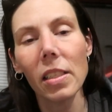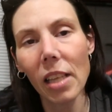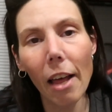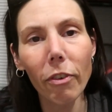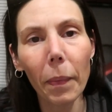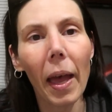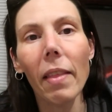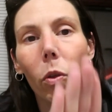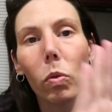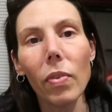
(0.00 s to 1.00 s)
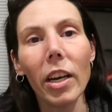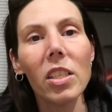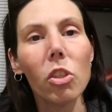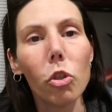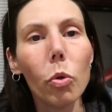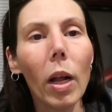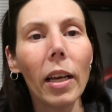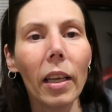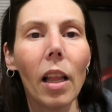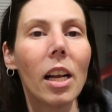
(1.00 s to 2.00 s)
Aside from that, those ferrets do
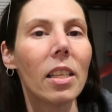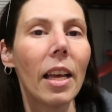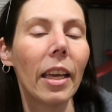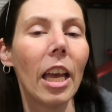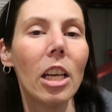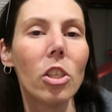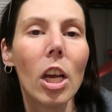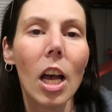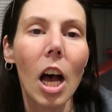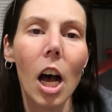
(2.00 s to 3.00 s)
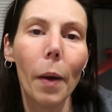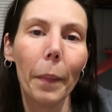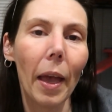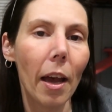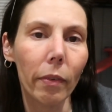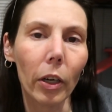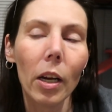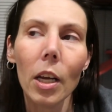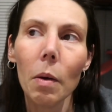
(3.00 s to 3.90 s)
not get locked in that cage, ever.